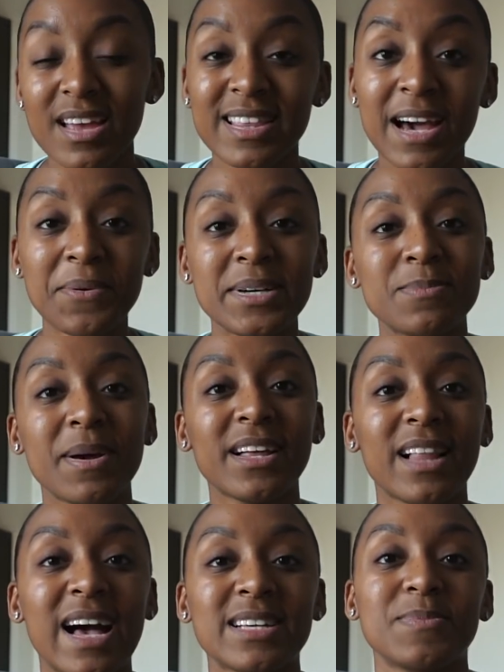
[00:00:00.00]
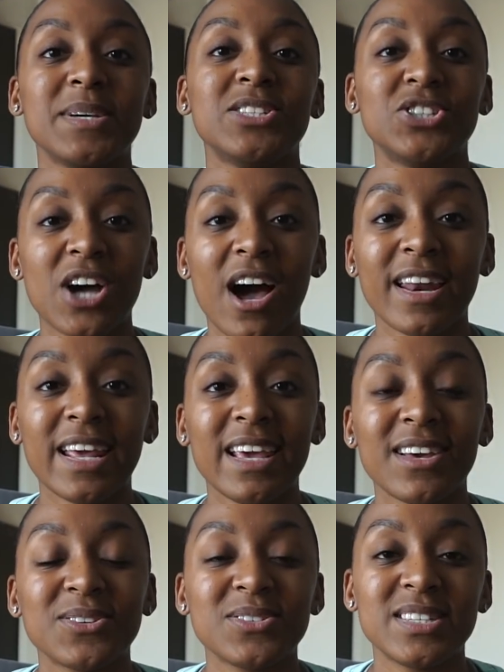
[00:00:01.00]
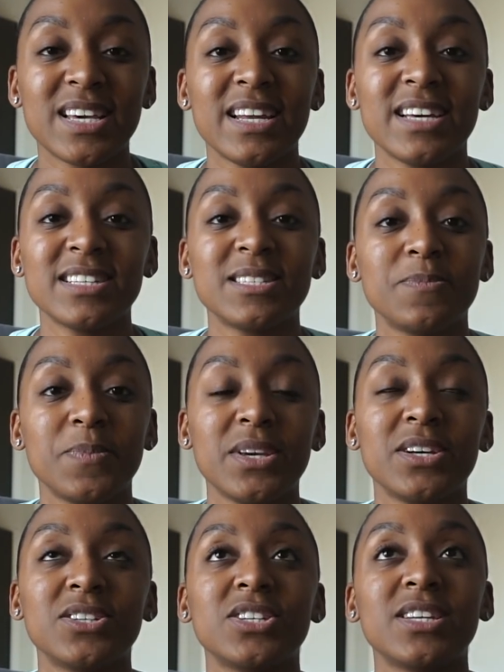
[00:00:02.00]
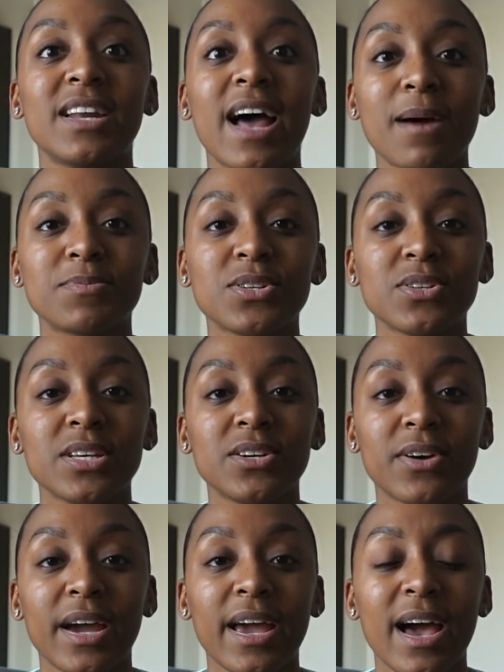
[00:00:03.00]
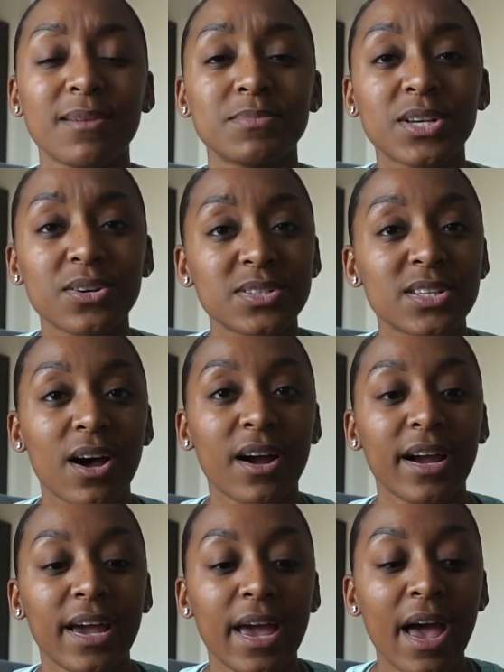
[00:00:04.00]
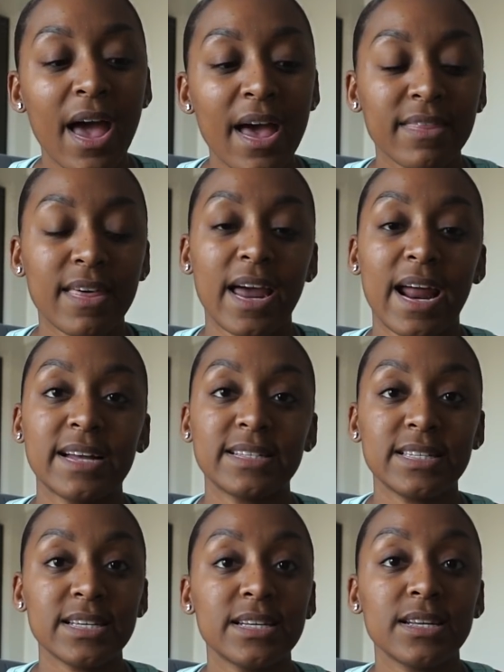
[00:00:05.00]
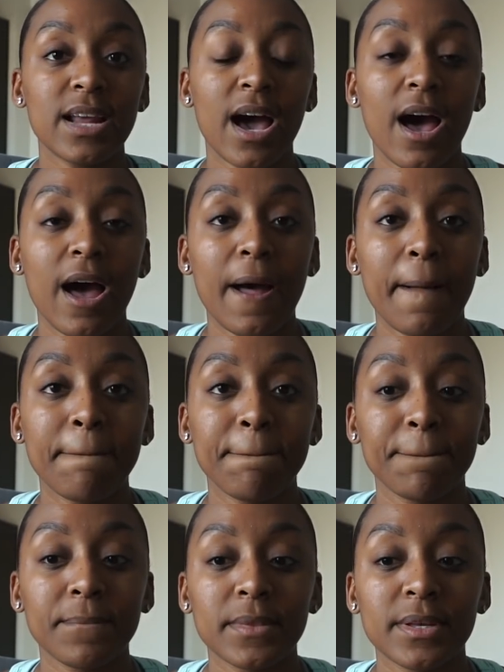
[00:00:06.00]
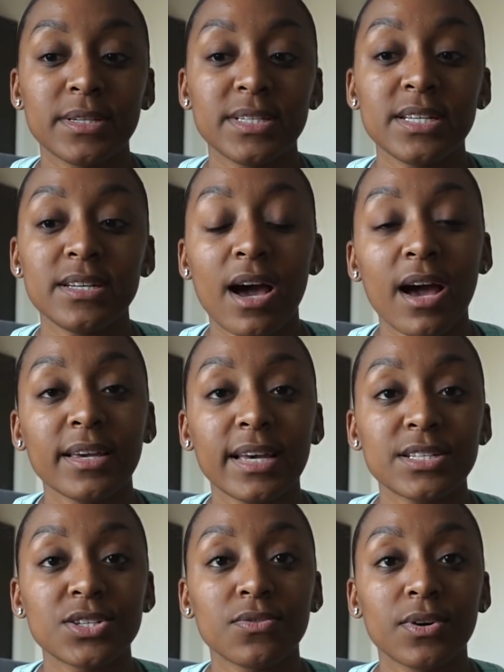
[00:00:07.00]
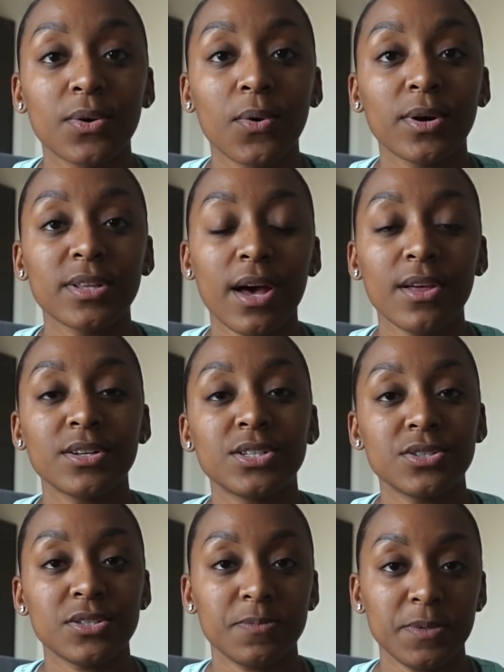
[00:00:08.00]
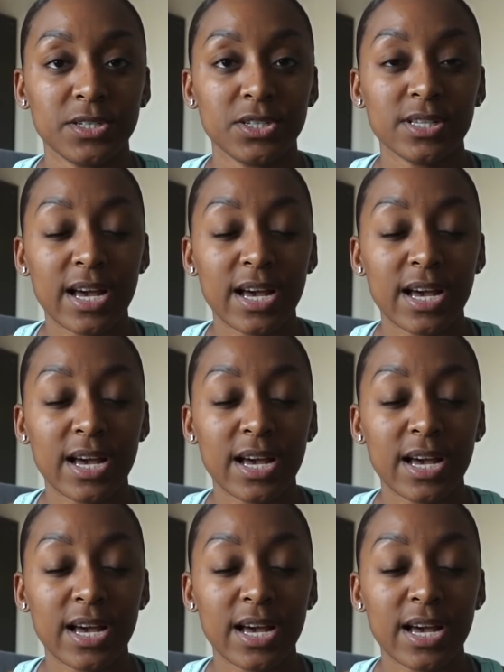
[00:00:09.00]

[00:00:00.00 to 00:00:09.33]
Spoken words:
That was my classmate Johnny who did his speech. He did absolutely great. I'm so sorry that I did not get to record the other two speeches.